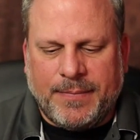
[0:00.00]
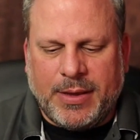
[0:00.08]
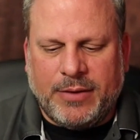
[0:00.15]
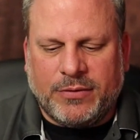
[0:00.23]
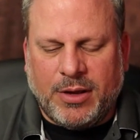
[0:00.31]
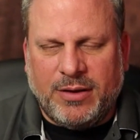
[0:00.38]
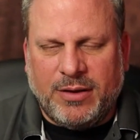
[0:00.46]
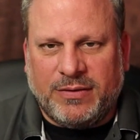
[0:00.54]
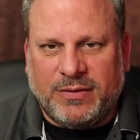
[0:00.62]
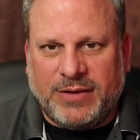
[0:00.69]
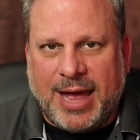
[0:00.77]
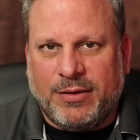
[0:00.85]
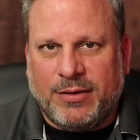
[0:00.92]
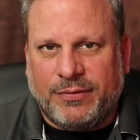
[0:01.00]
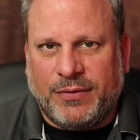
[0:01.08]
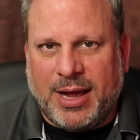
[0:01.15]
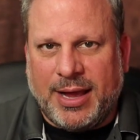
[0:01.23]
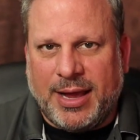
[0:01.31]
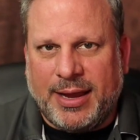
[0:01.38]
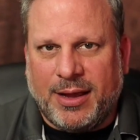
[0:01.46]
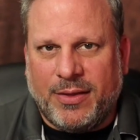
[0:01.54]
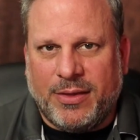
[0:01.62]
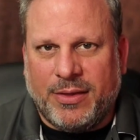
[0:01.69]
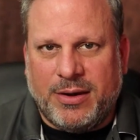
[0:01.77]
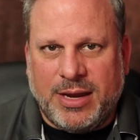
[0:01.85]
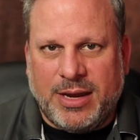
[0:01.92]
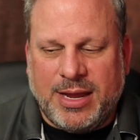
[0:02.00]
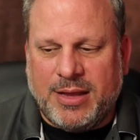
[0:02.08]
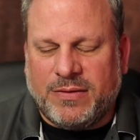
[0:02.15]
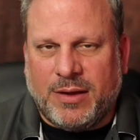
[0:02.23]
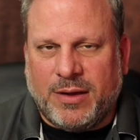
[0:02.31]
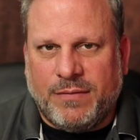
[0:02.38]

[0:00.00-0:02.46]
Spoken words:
is going to satisfy the needs